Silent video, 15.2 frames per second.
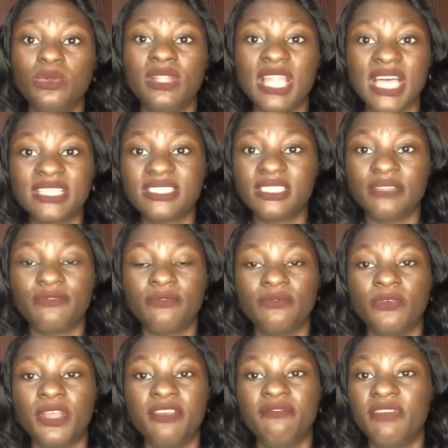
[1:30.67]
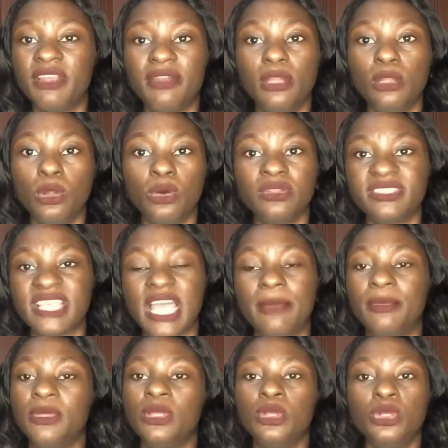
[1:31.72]
to last for a very long
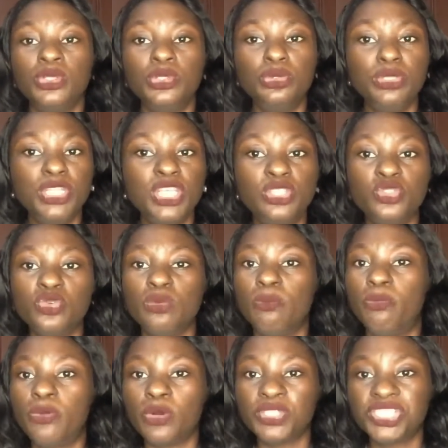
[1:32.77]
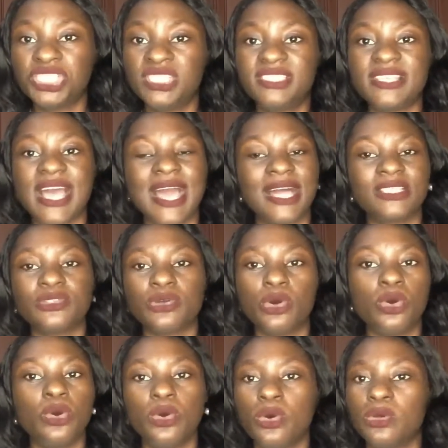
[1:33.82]
time, you need to brush it at
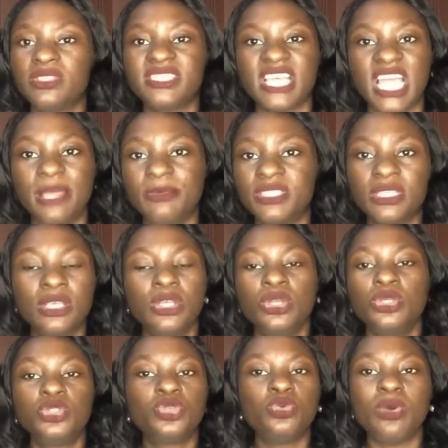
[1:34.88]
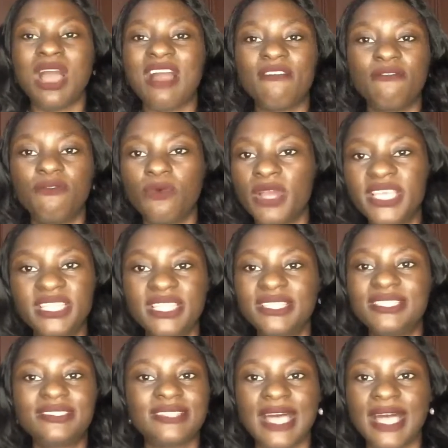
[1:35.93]
all times to avoid
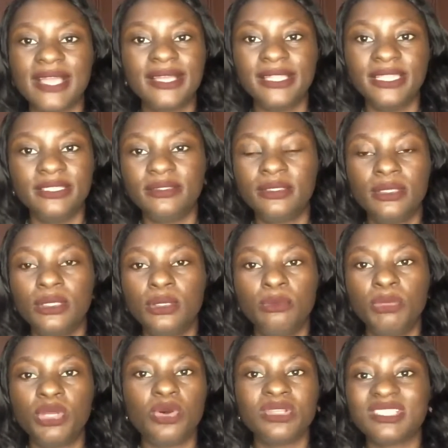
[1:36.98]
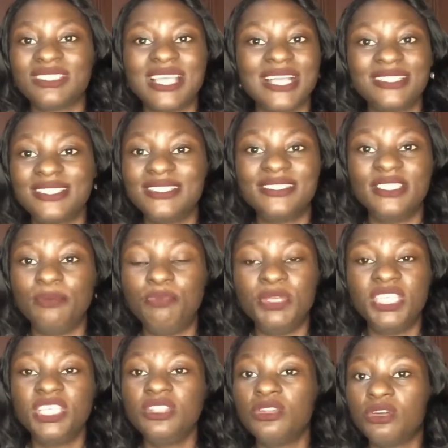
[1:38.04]
it tangling, because that is the
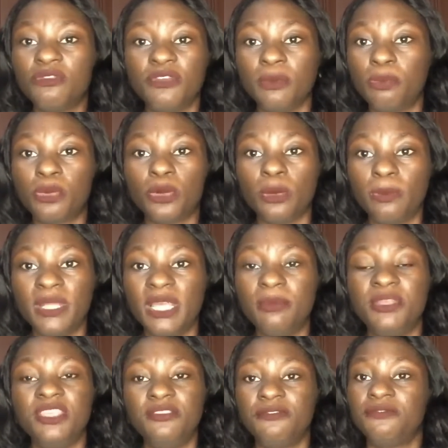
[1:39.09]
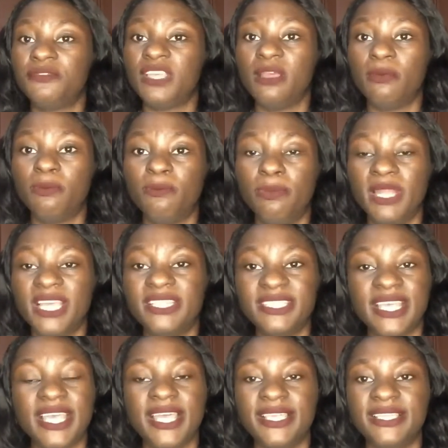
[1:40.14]
beginning of a problem if a
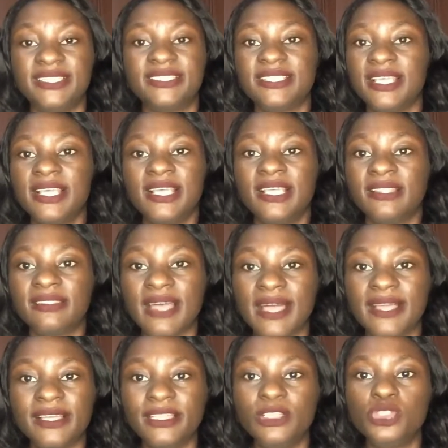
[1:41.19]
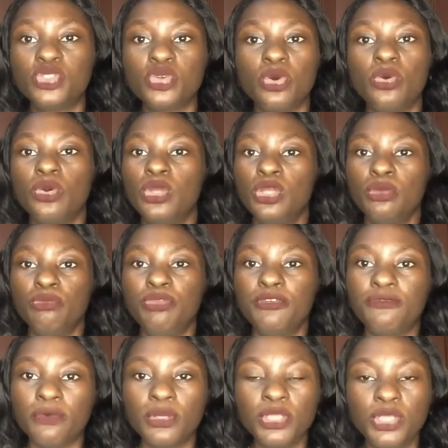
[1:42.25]
blend hair is tangling. So
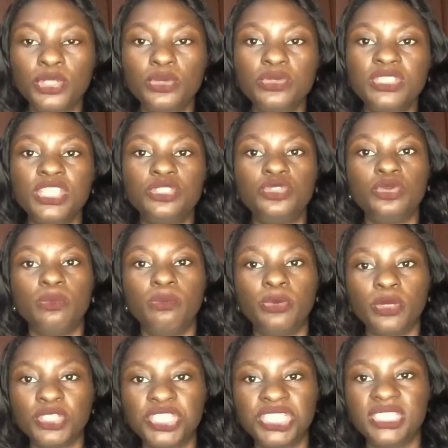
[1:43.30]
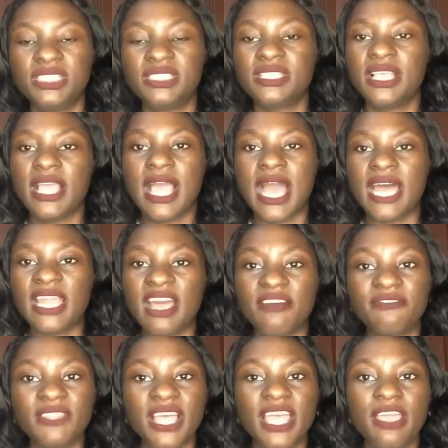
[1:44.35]
before you use it, you brush it, and
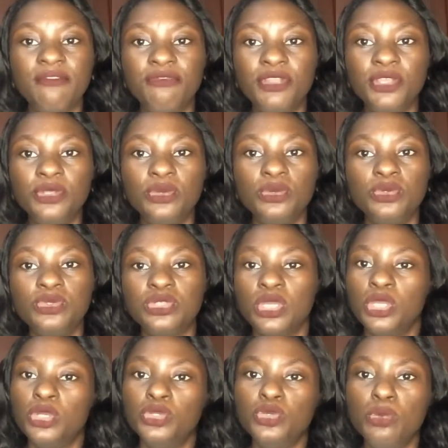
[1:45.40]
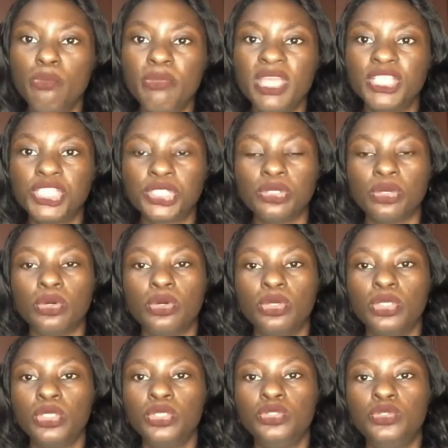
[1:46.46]
after every use you make
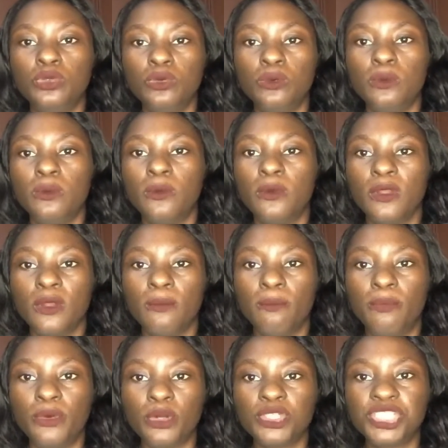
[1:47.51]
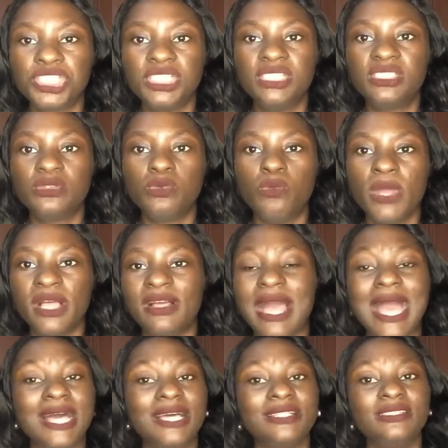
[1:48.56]
sure you brush it well.
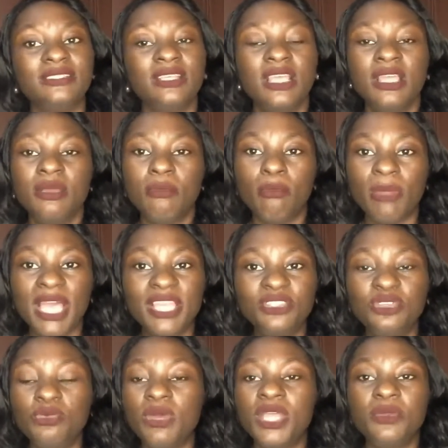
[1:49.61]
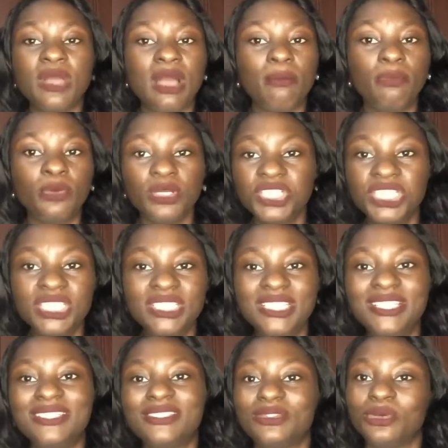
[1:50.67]
And mind you, when you are
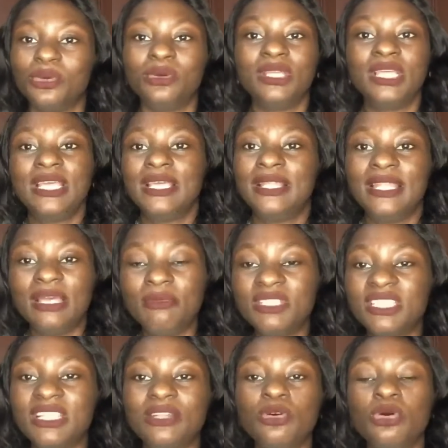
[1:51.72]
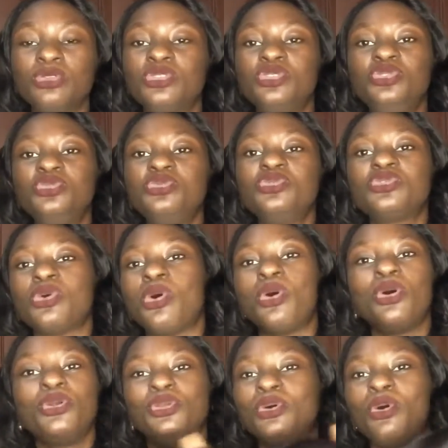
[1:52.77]
brushing it, so let me say that don't use
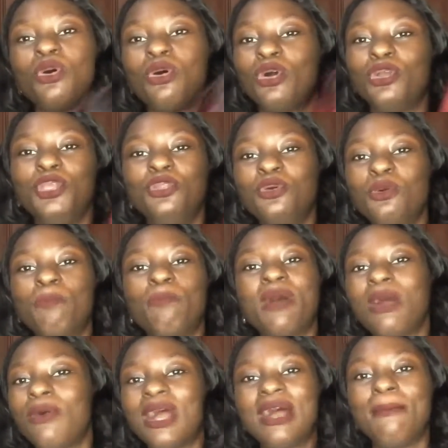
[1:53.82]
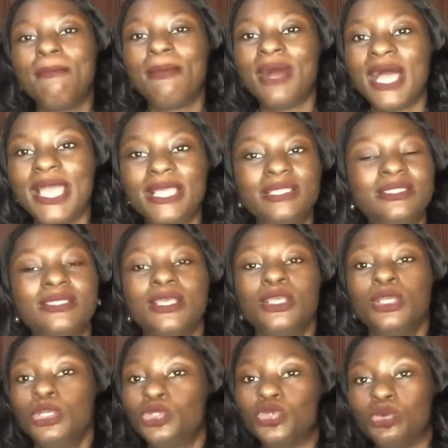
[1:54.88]
all your power and might
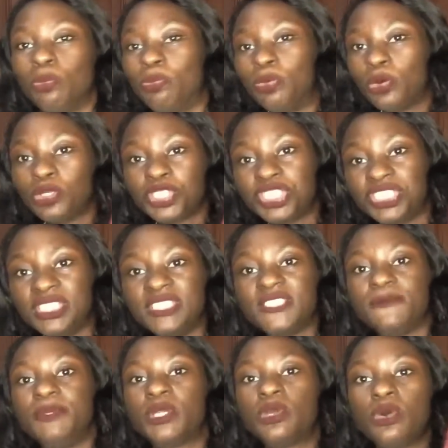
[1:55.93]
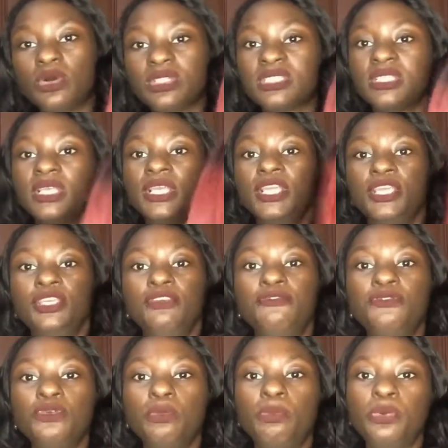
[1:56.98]
to brush it, because
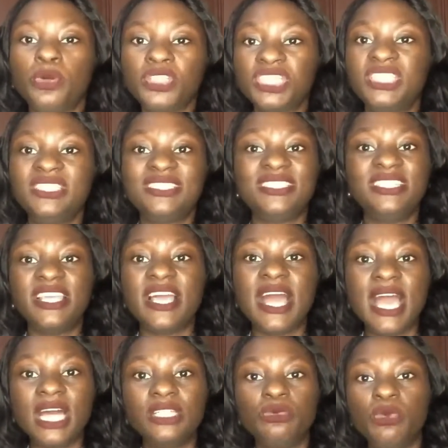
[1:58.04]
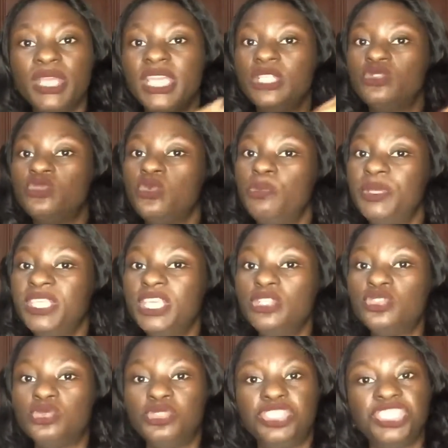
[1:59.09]
if you brush it in a hard way, it will
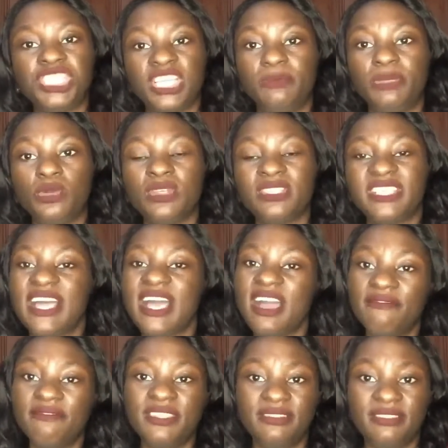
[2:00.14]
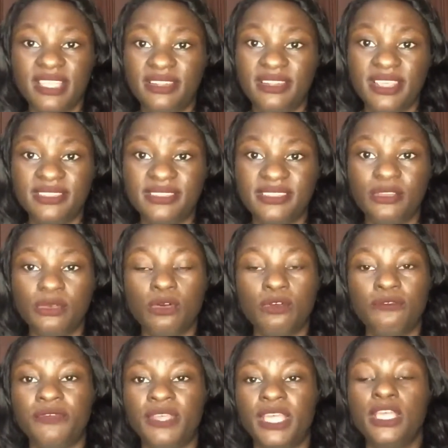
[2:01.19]
begin to shed, because they have the tendency
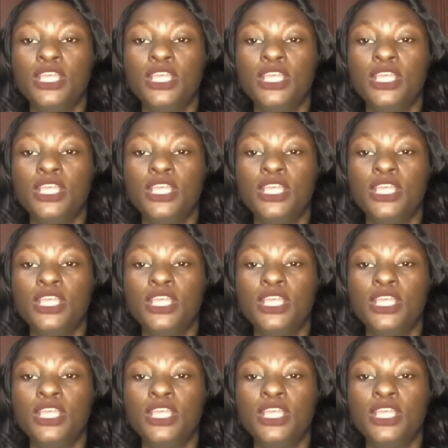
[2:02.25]
of